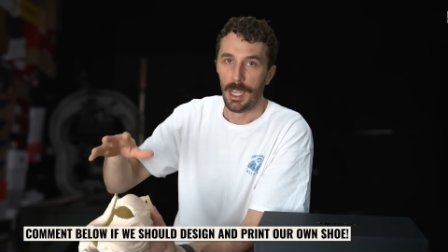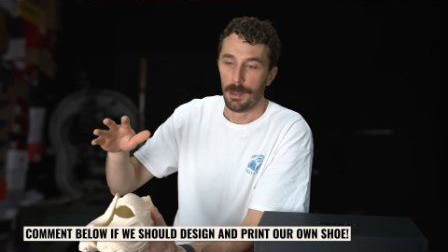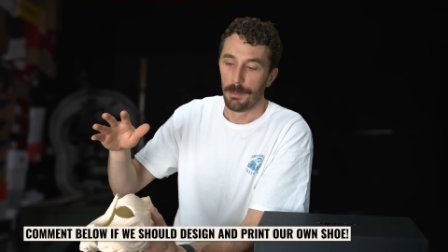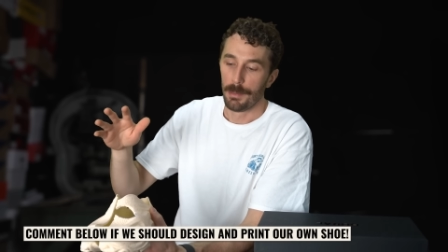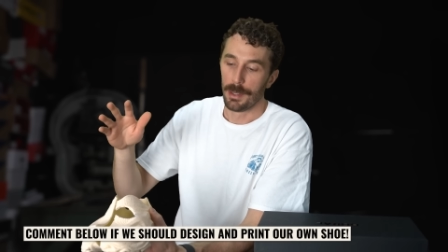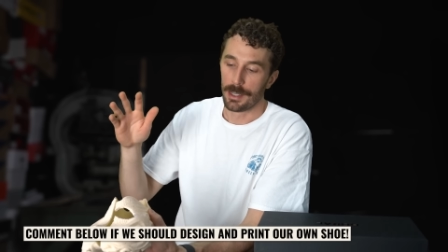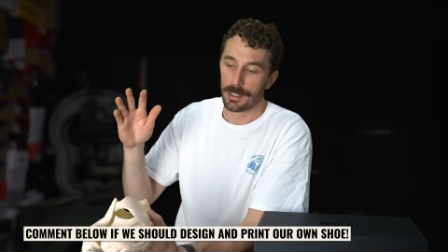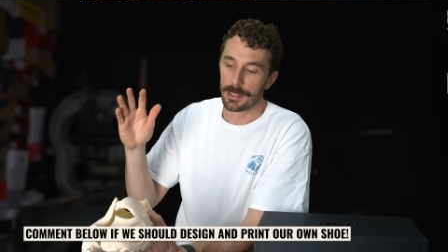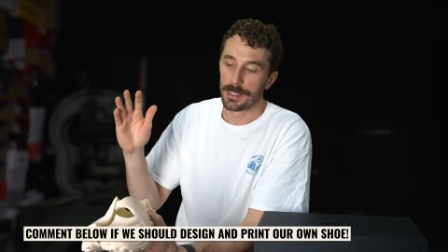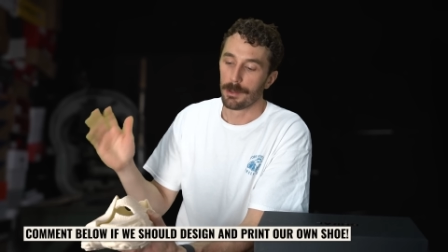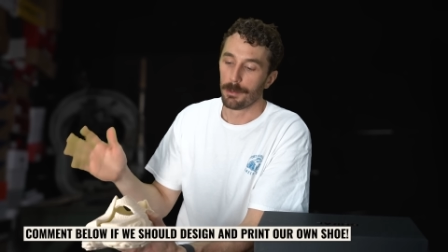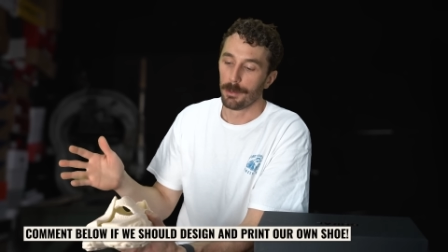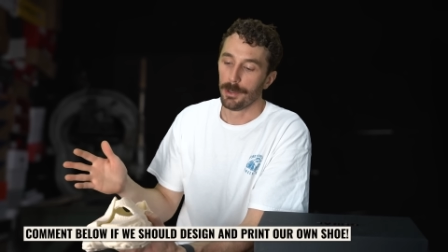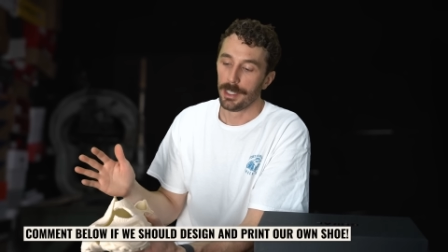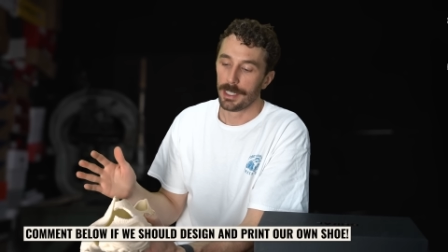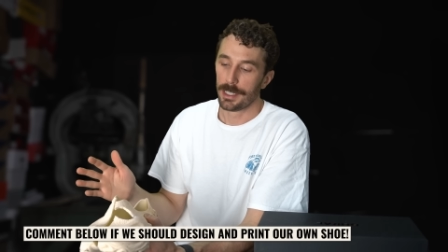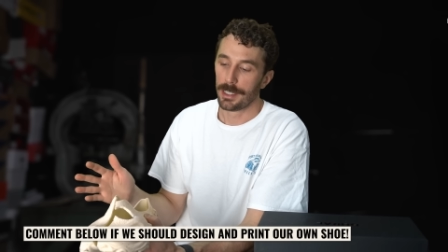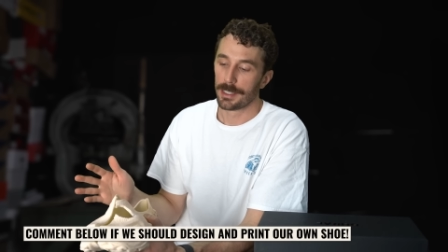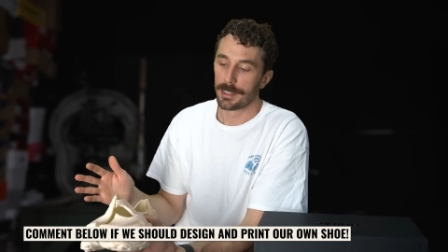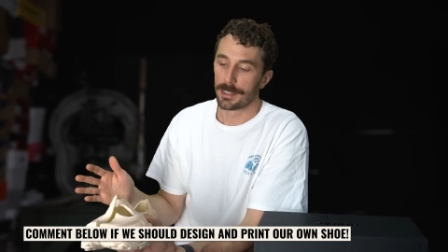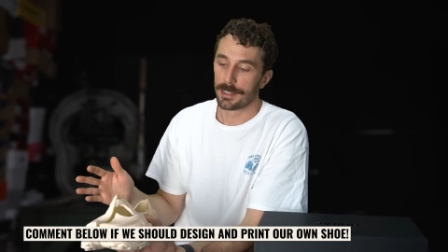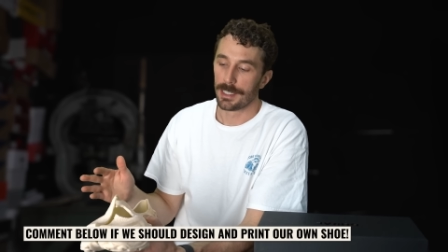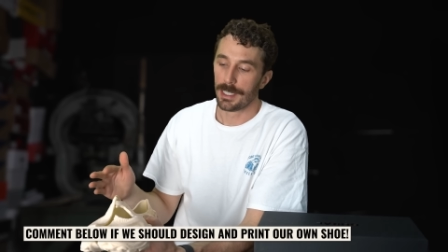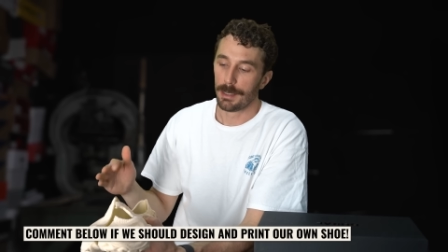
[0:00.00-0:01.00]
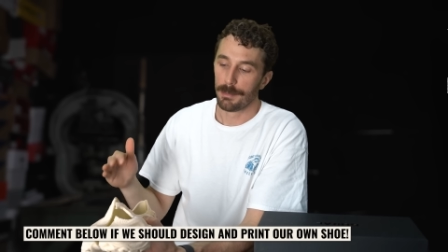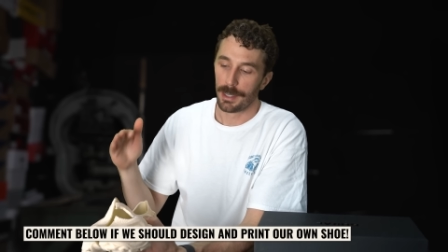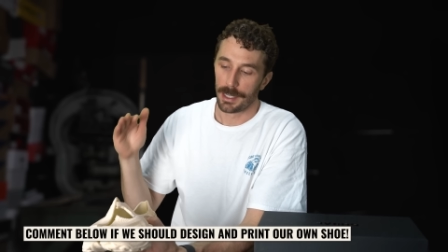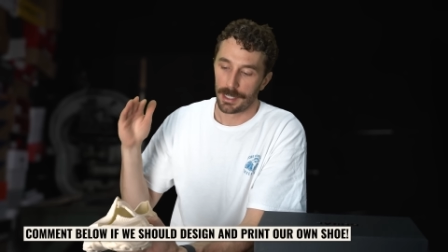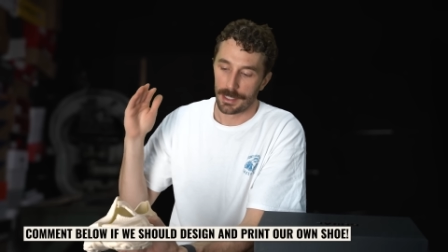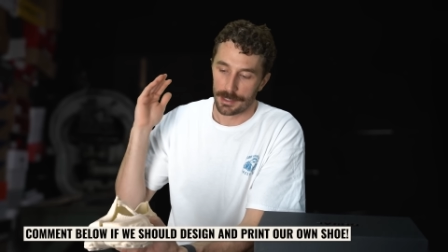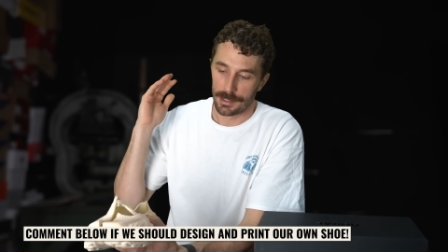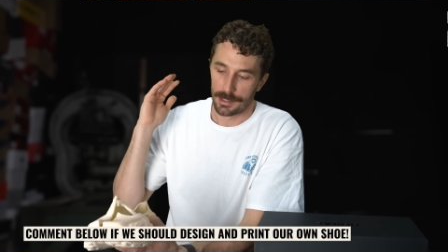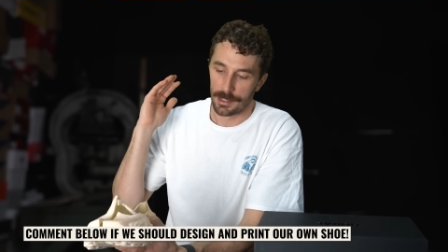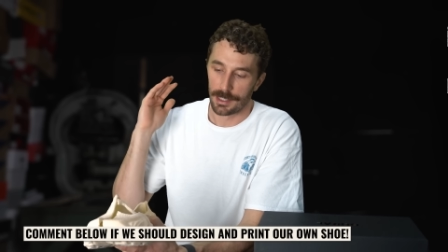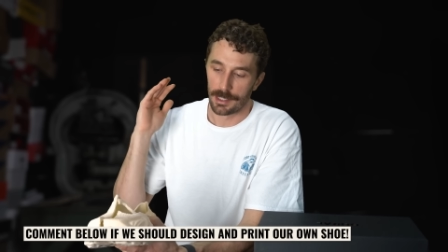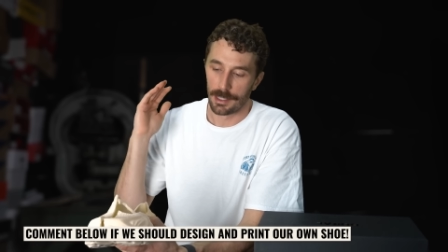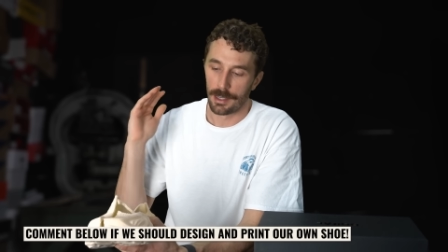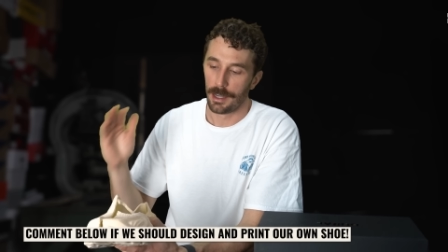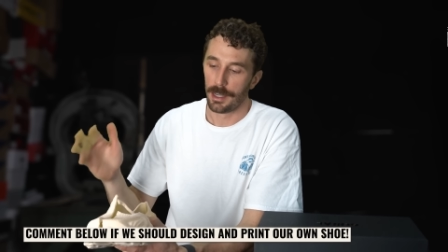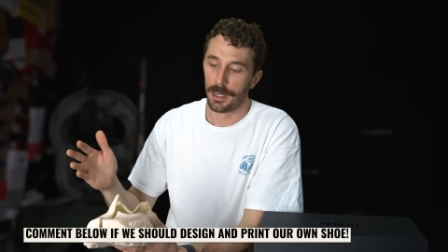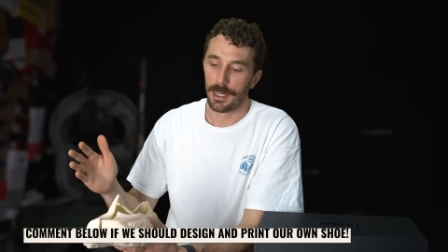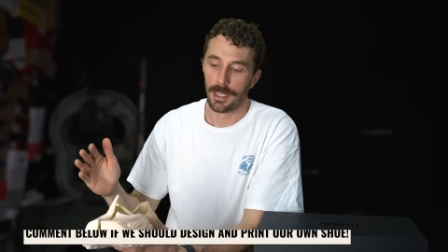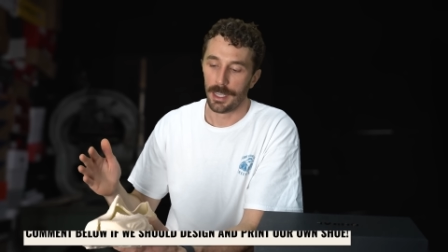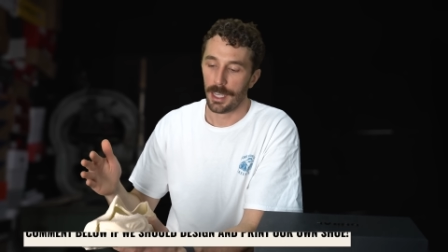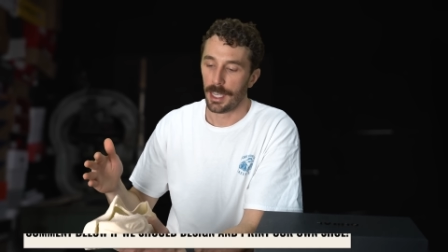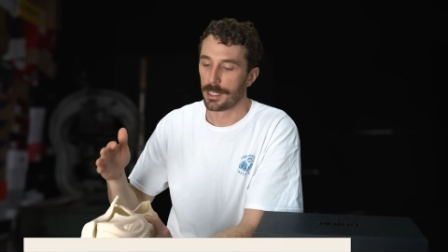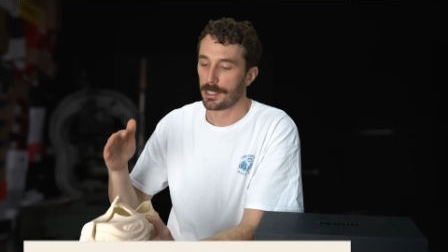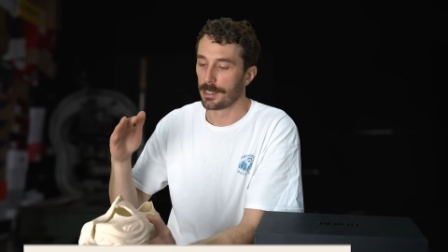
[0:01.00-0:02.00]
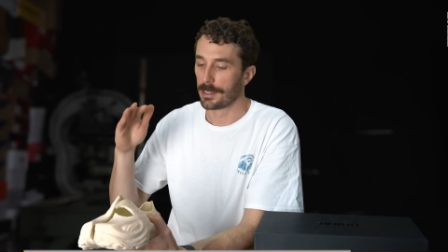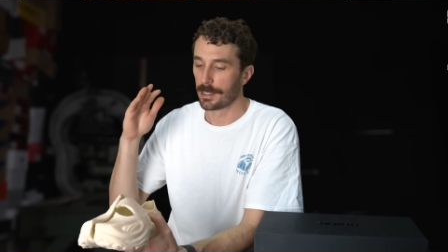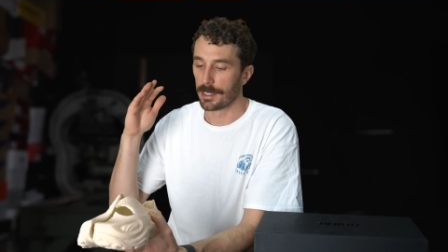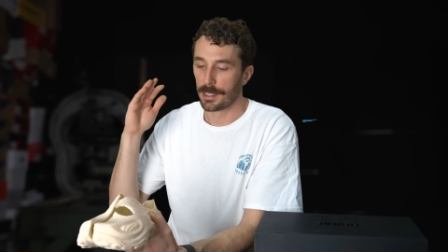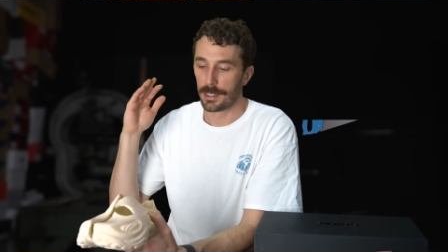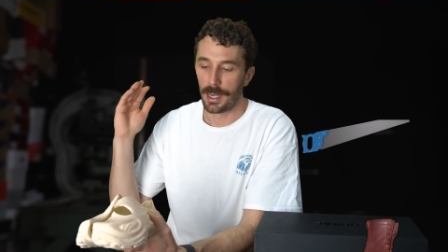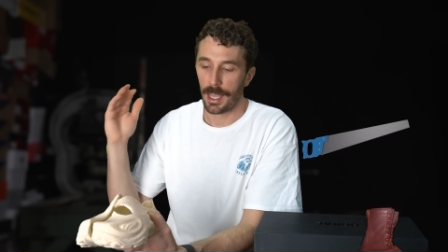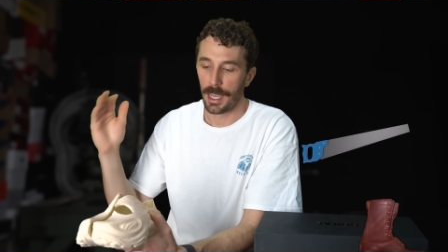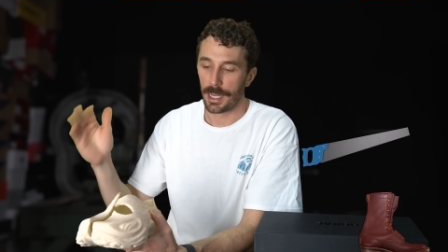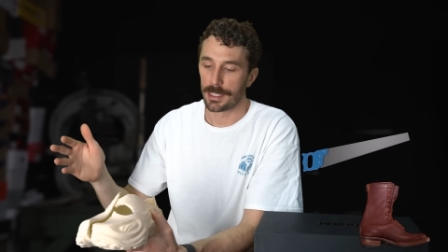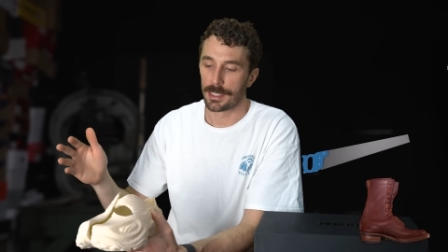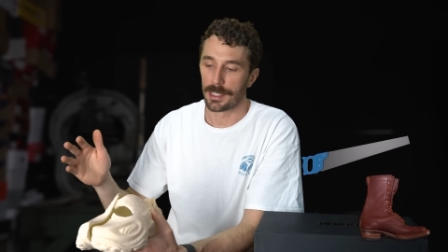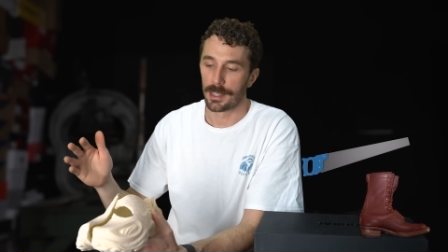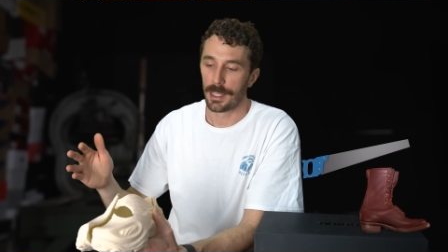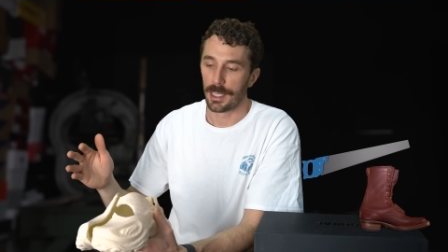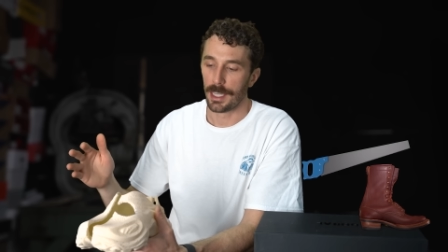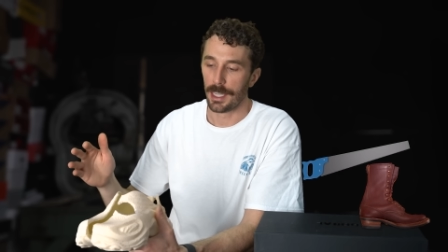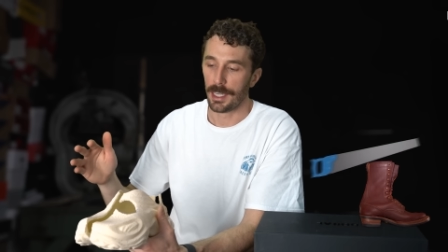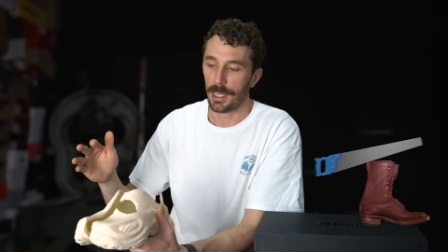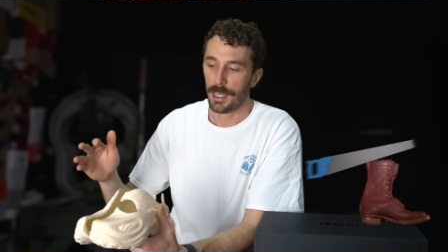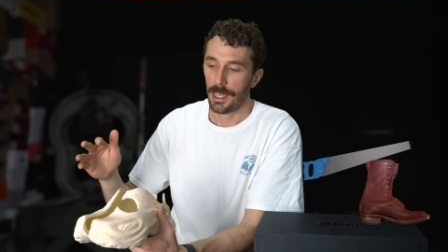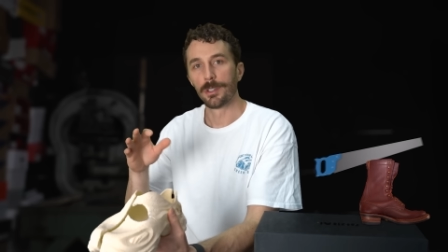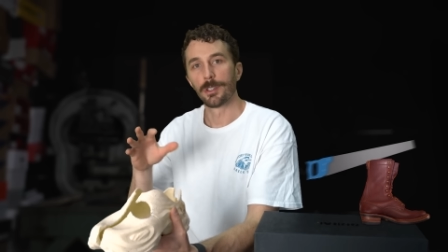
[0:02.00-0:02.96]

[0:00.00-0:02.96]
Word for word: because it really does seem like it's the cutting edge, it's the next thing.